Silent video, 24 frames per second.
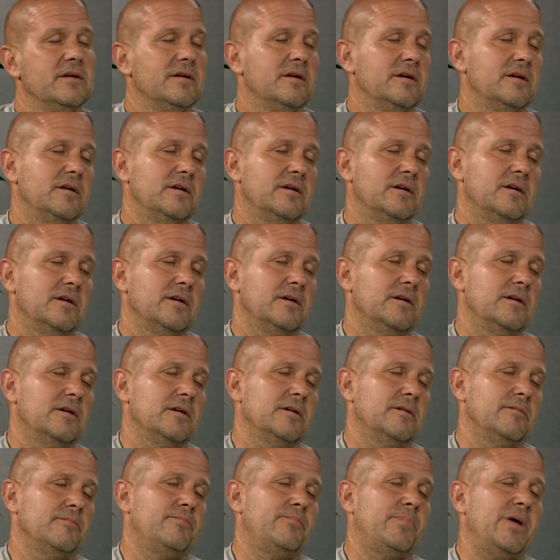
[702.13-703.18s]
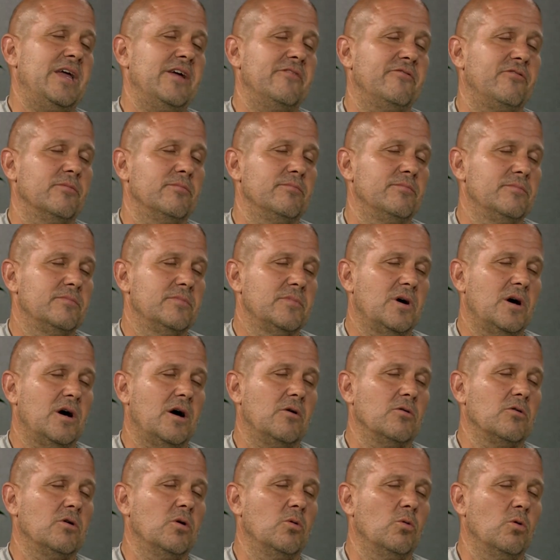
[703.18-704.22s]
uh, uh pave them,
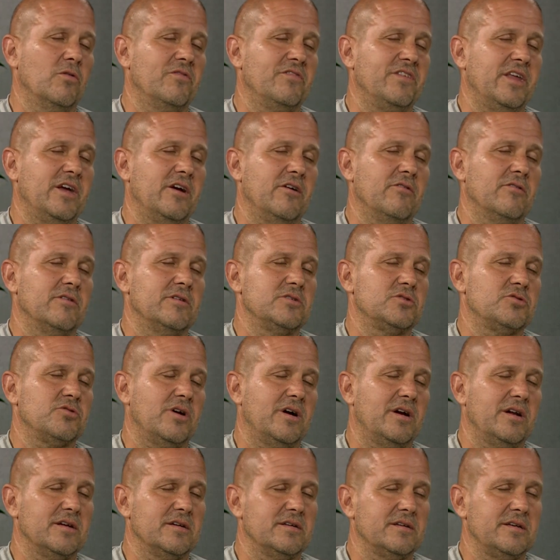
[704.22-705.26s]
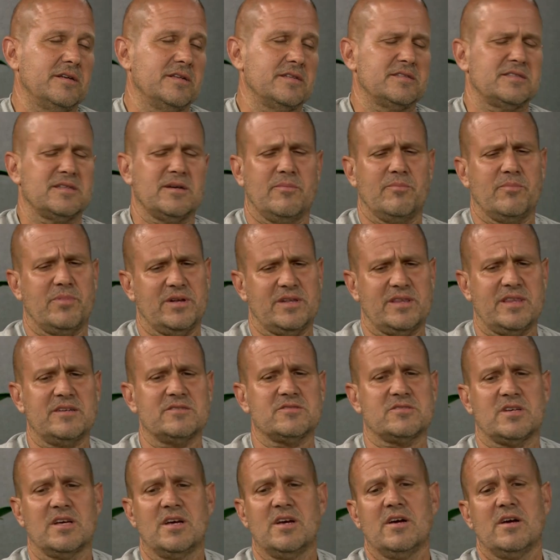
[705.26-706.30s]
I'll go over there and try to hit some. But
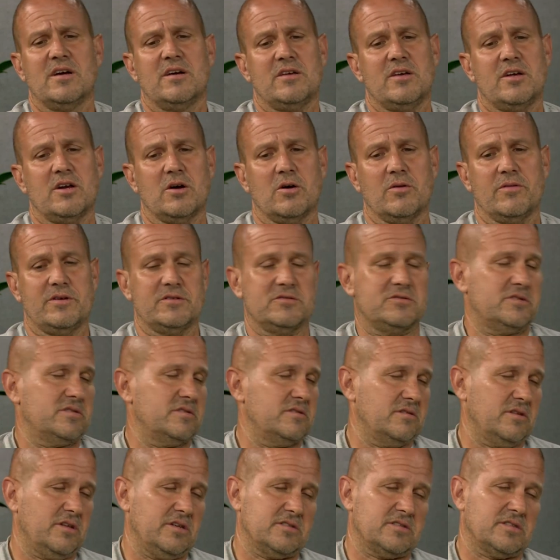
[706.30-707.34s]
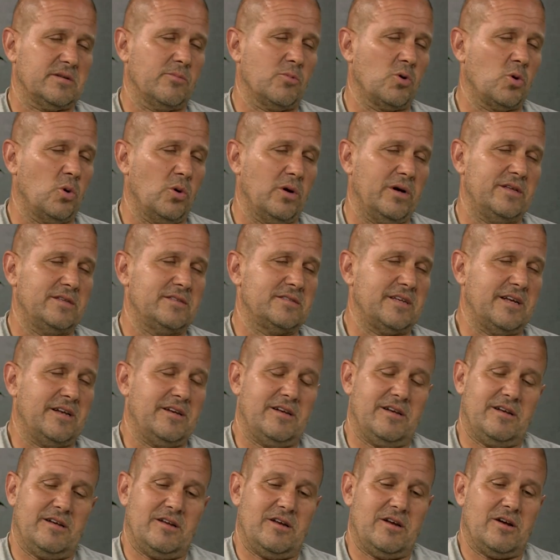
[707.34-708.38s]
there's, you know, there's there's some coins,
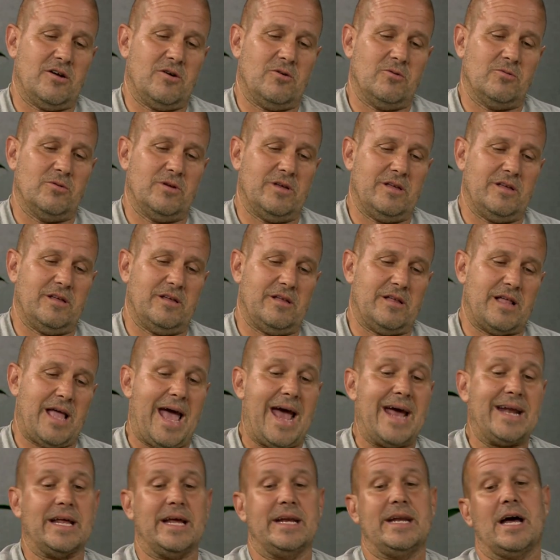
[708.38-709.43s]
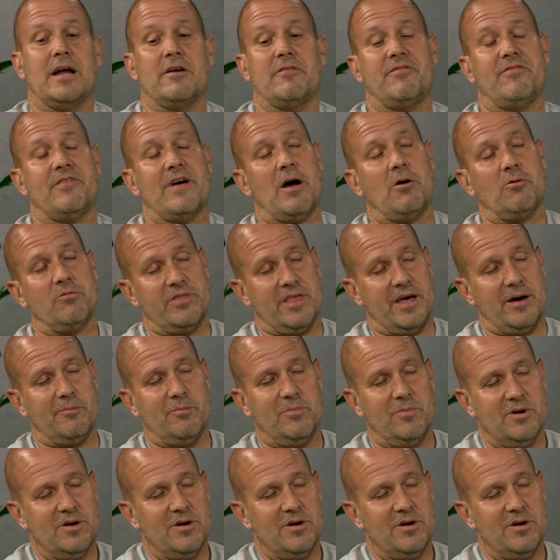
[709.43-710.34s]
and you know, had I not found them,